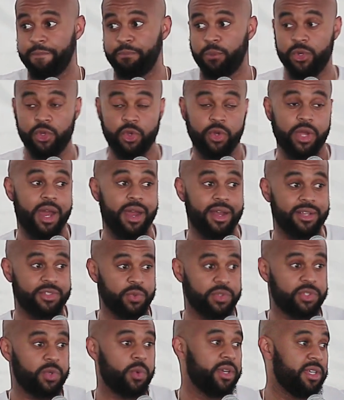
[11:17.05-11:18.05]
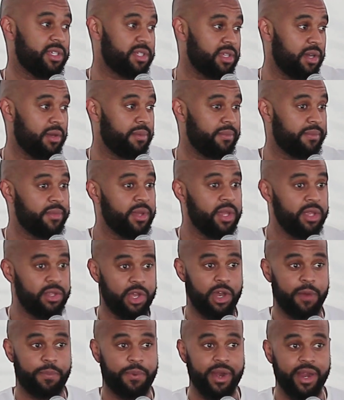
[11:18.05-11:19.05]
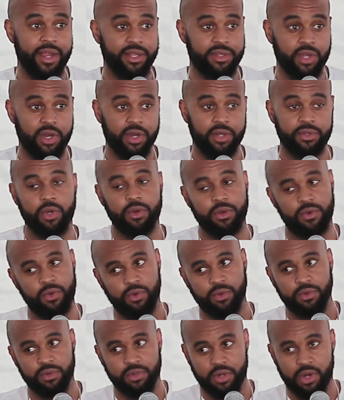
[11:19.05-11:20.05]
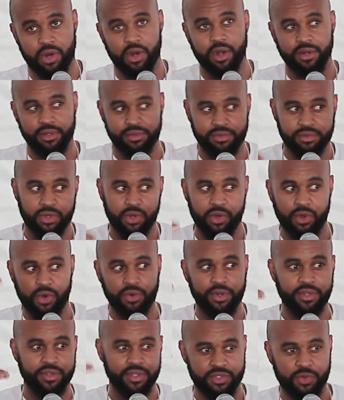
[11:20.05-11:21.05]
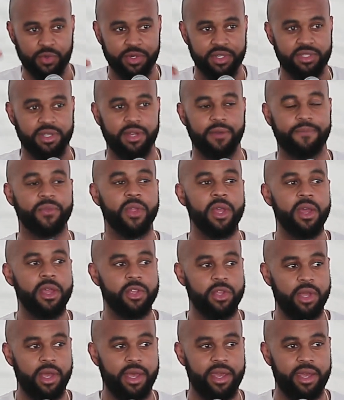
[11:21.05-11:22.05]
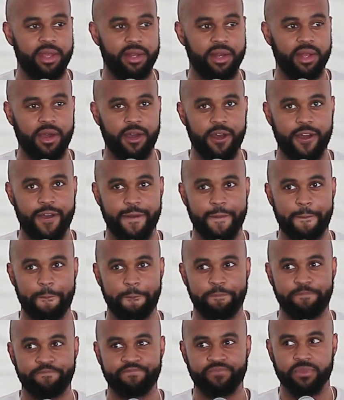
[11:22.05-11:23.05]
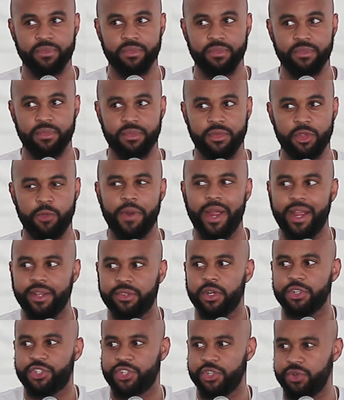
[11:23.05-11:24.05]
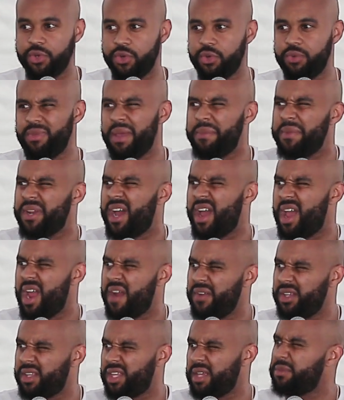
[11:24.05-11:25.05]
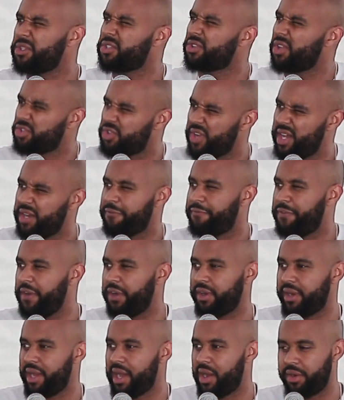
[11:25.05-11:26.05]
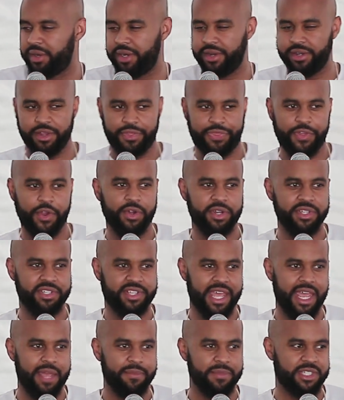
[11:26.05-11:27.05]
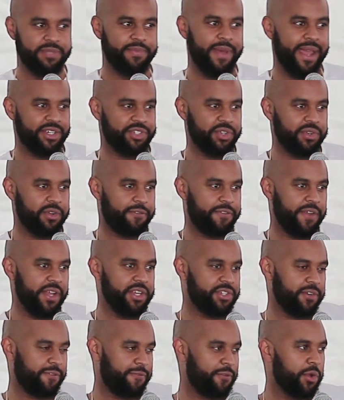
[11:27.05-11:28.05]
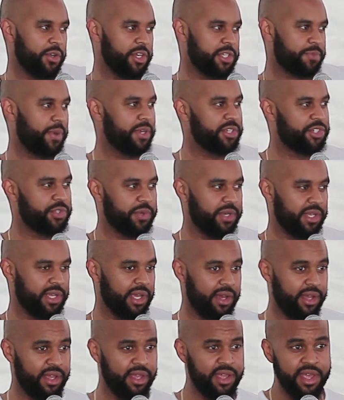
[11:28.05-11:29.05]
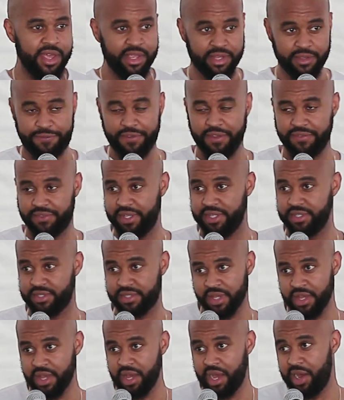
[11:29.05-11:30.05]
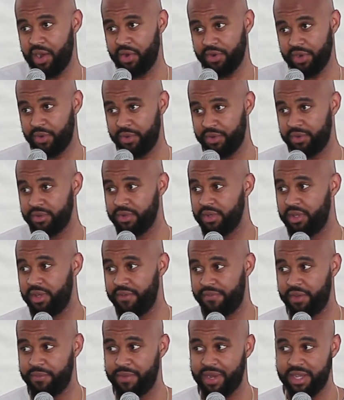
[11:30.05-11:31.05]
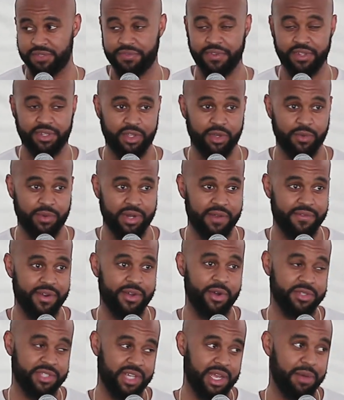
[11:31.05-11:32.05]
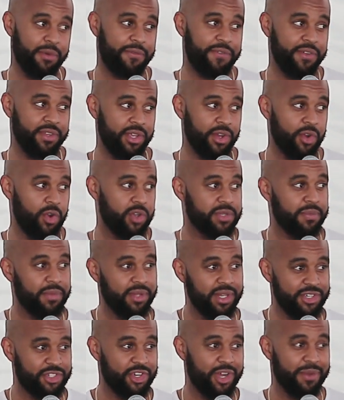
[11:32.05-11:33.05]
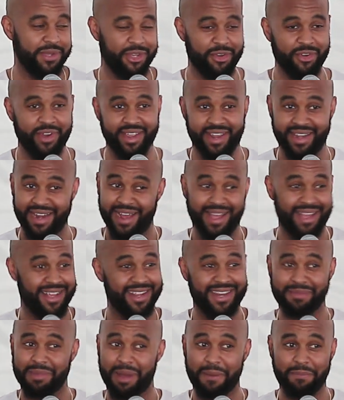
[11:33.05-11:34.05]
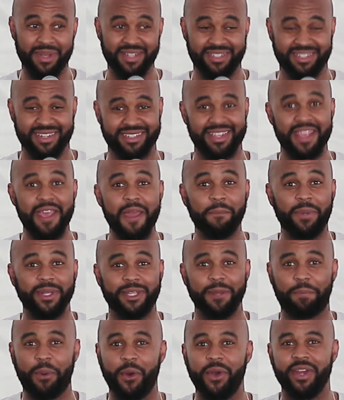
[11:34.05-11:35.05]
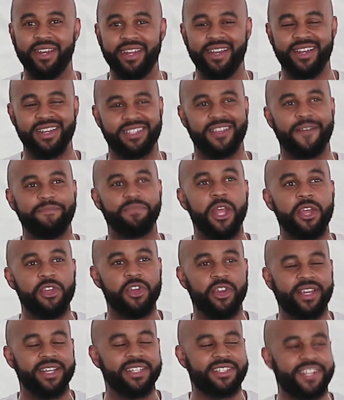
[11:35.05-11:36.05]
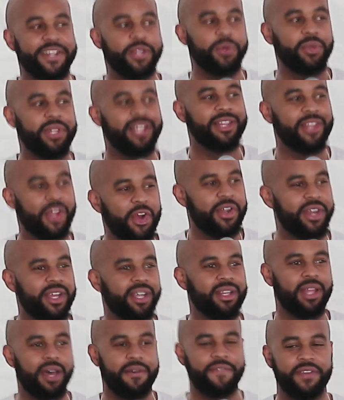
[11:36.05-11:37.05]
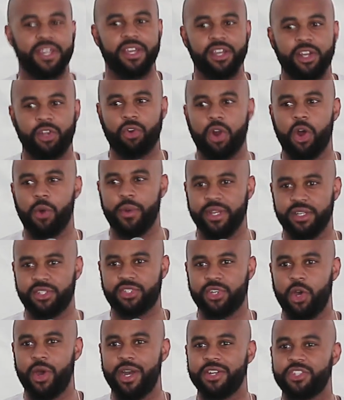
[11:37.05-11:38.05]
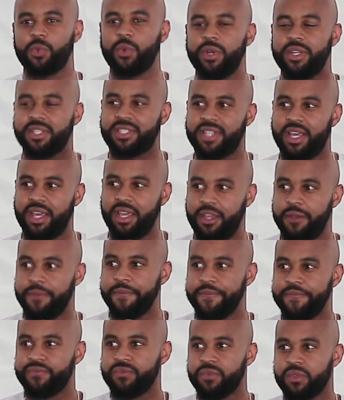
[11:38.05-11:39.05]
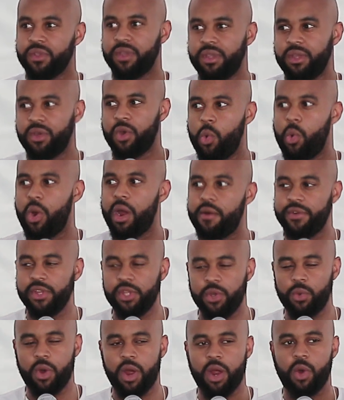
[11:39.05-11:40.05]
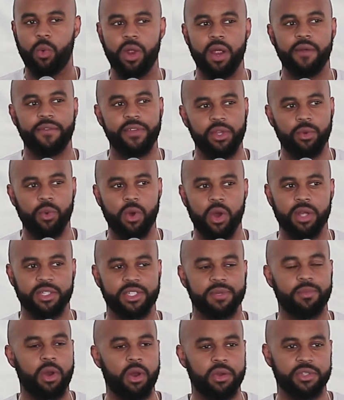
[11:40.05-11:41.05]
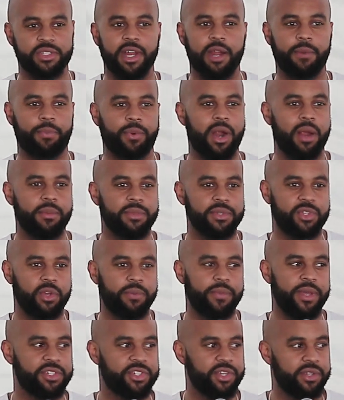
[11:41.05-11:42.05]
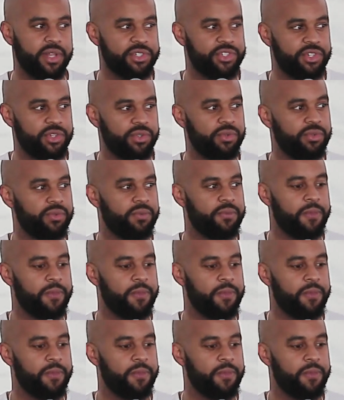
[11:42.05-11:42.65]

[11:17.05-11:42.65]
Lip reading: when you guys were 20-something, y'all probably thought, though, who aren't or older than 20-something. And you probably thought you knew, maybe not everything, but you had it figured out, and then your 30s came and smacked you in the face, your 40s punched you in the gut, your 50s, I don't know if anybody's 50 or whatever, I know it's a couple 50-year-olds, I'm gonna let y'all be great, and I ain't my business. But the point is, you're continually learning, loving, and growing, so I just wanna say, whoever you are, wherever you are, tomorrow's not promised, so make sure that you